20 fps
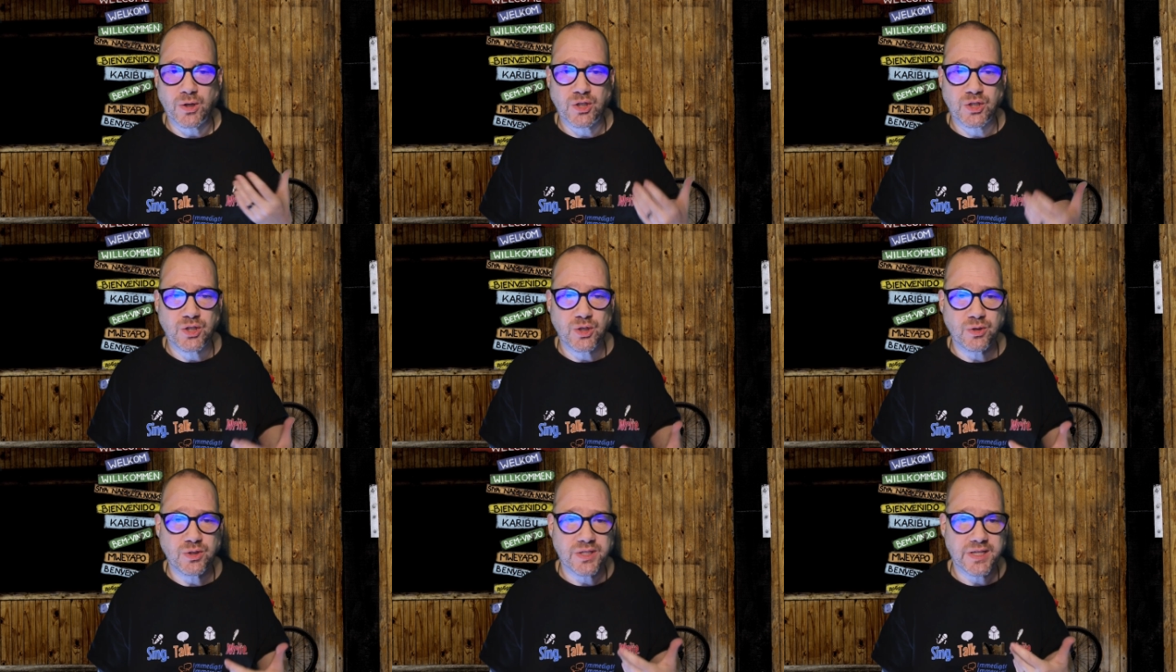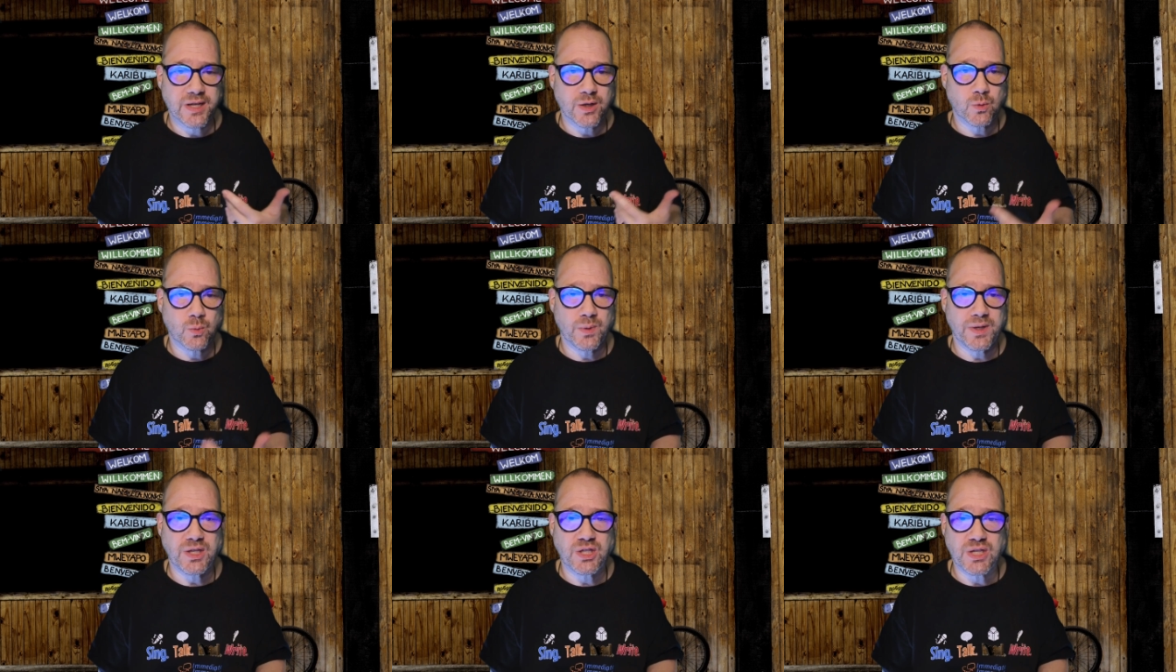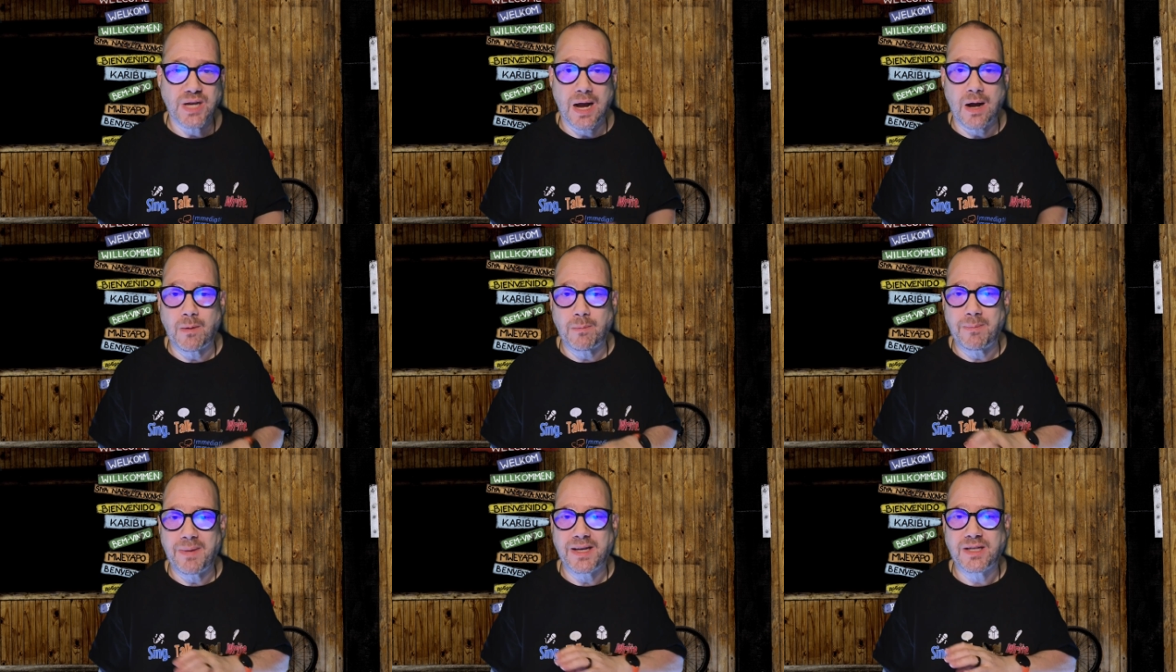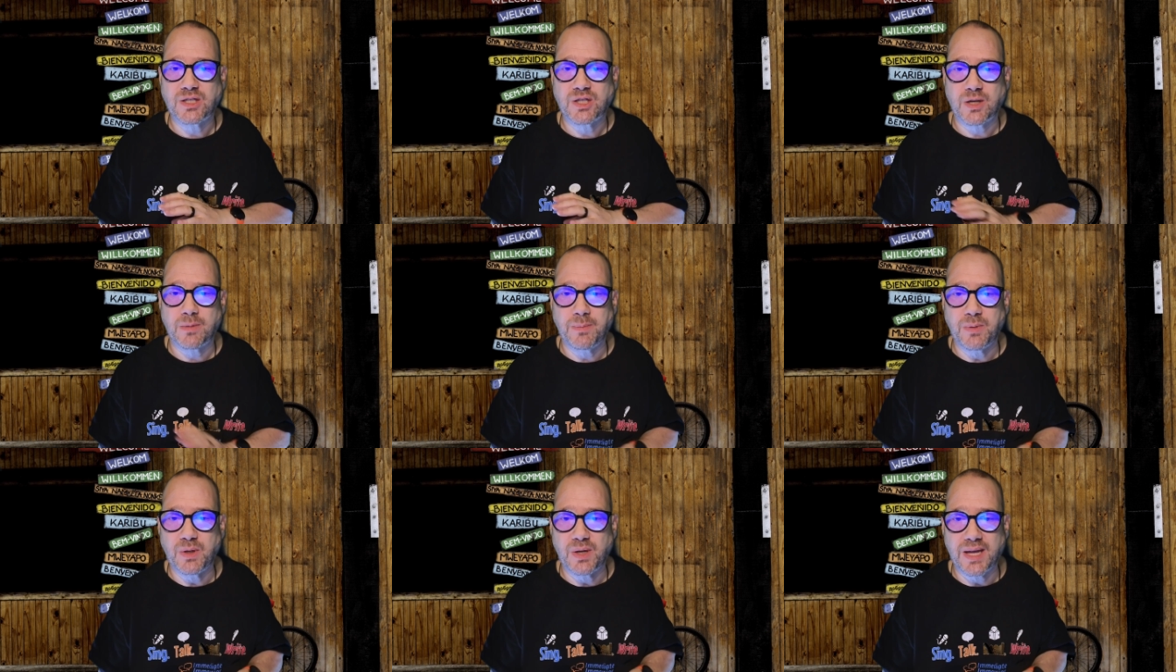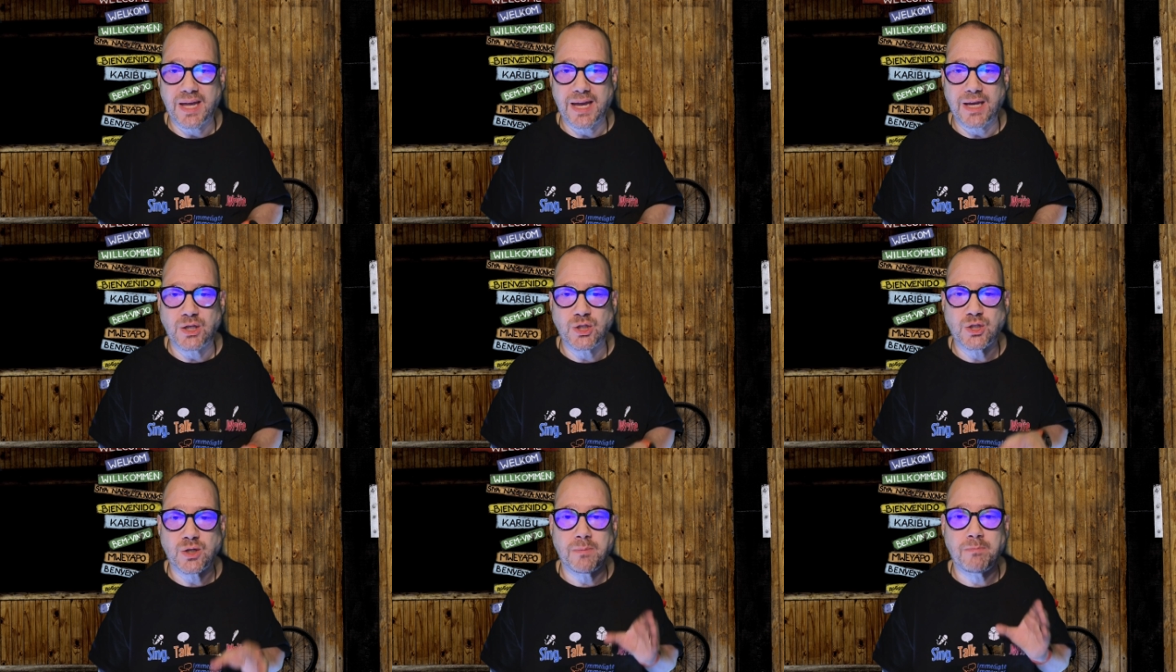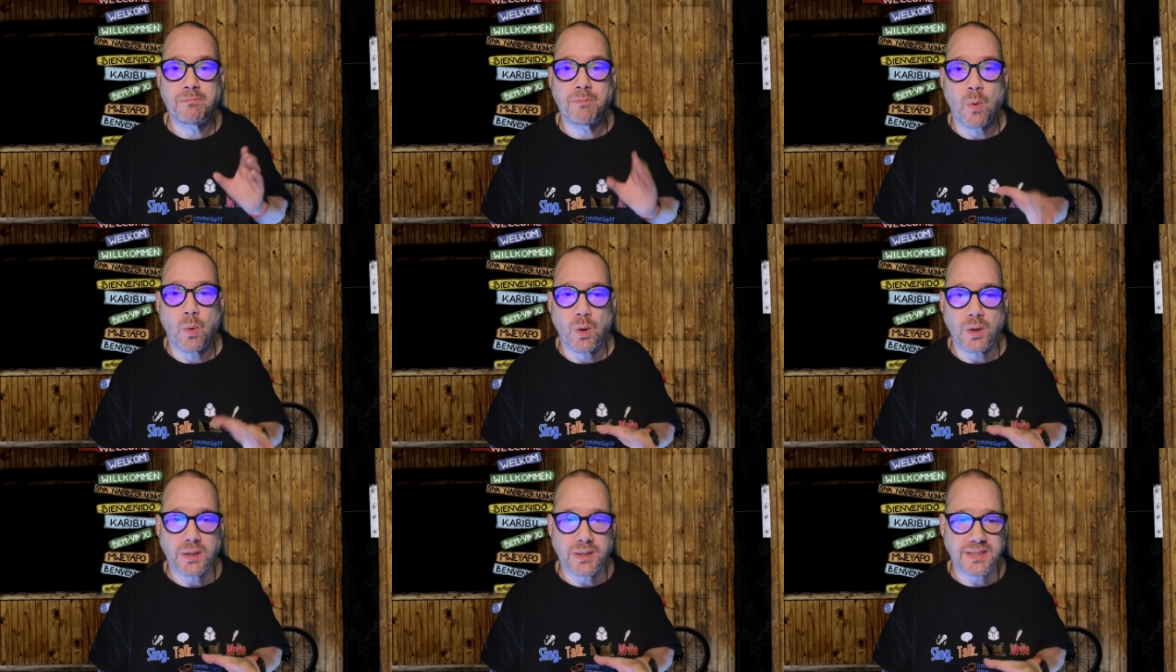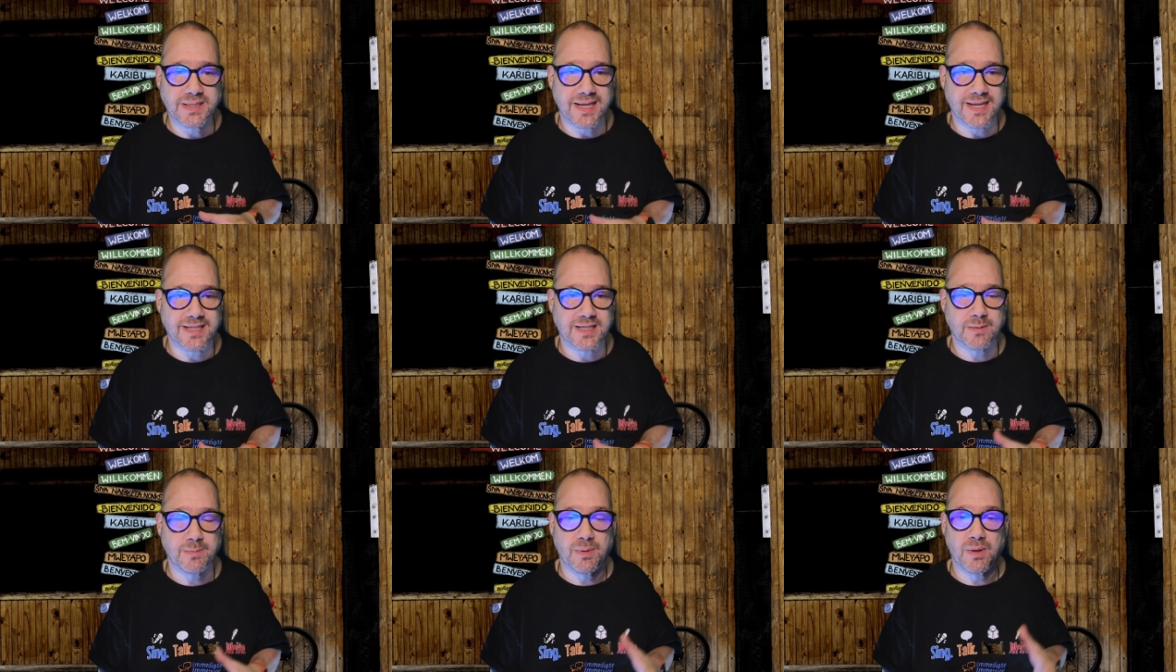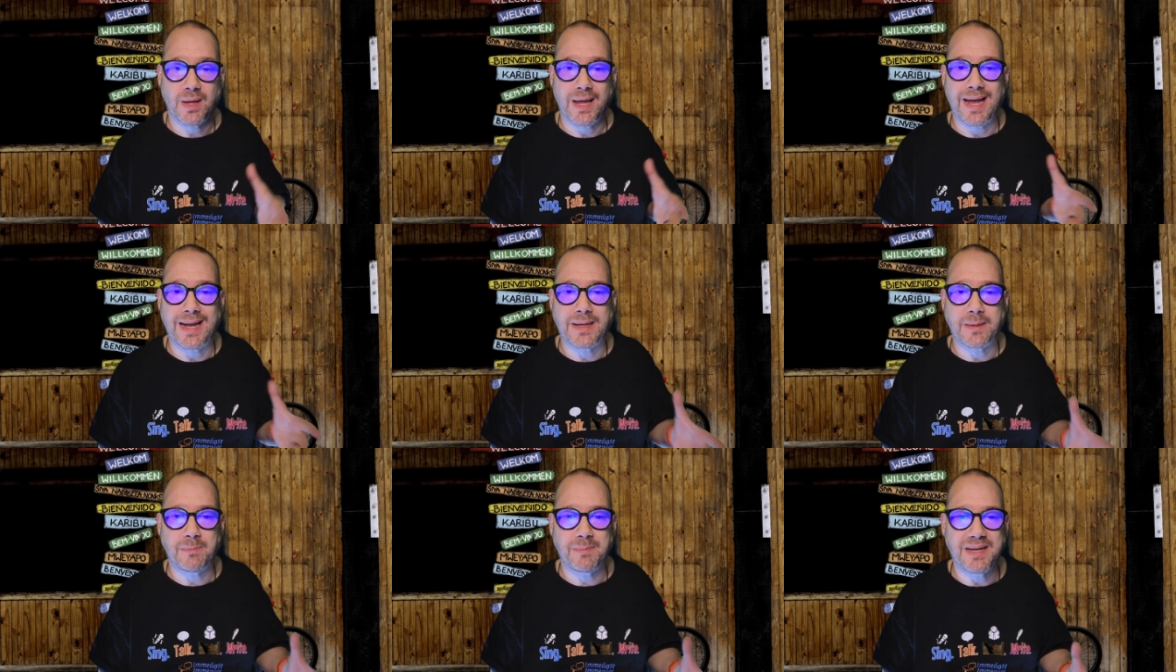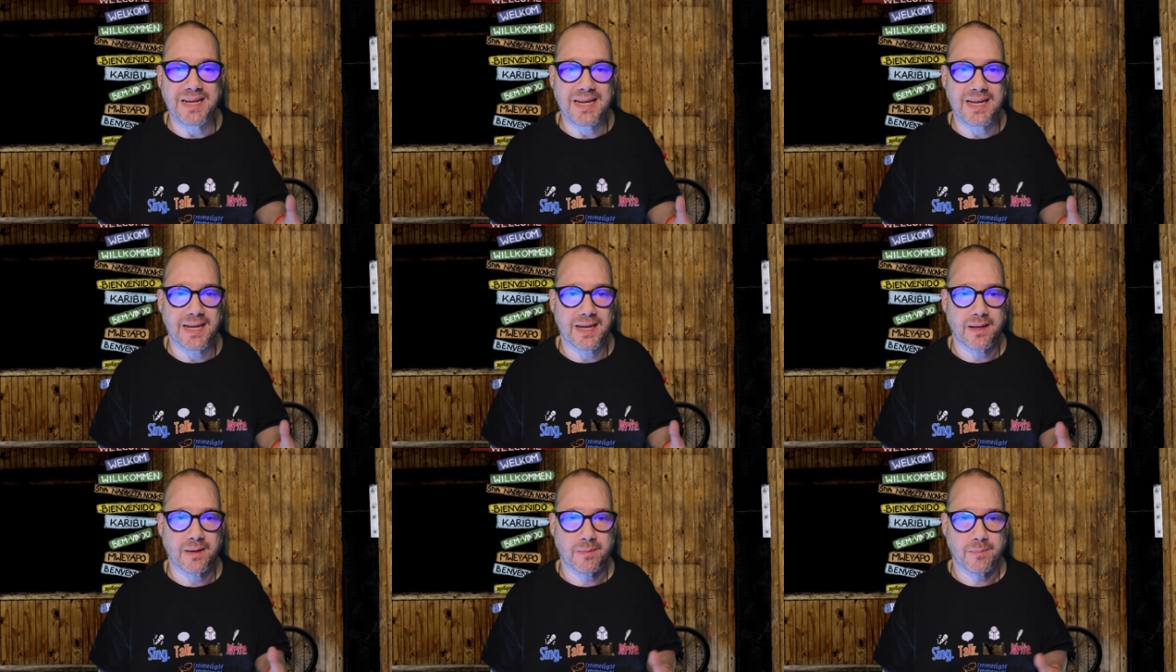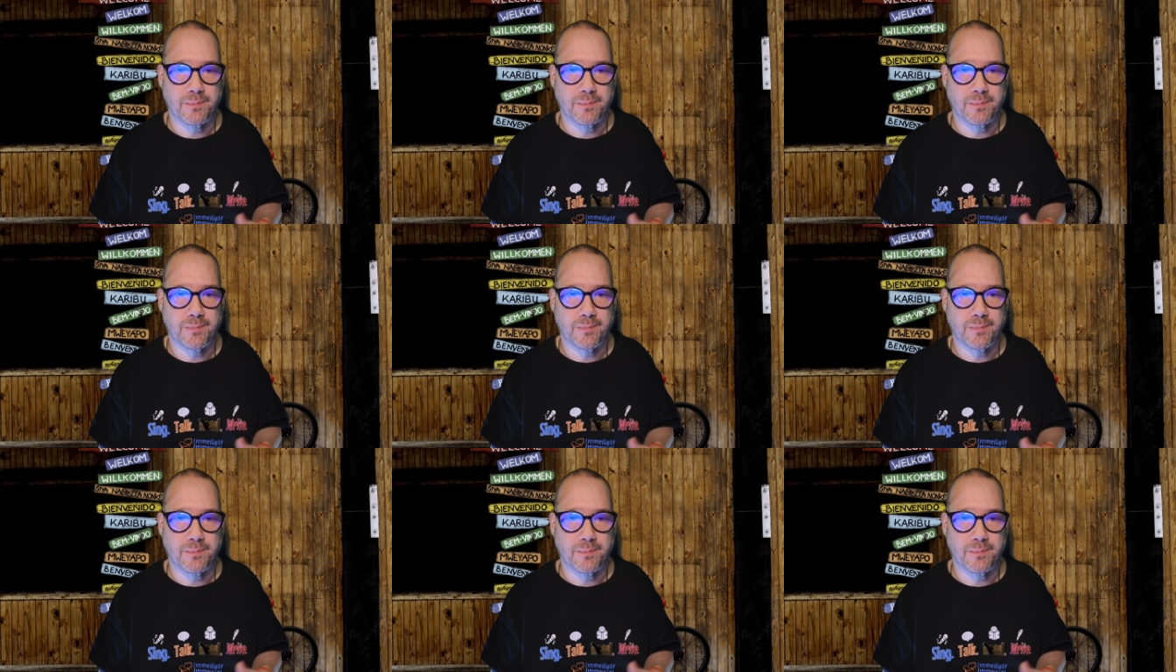students can reach out makes communication more accessible and immediate.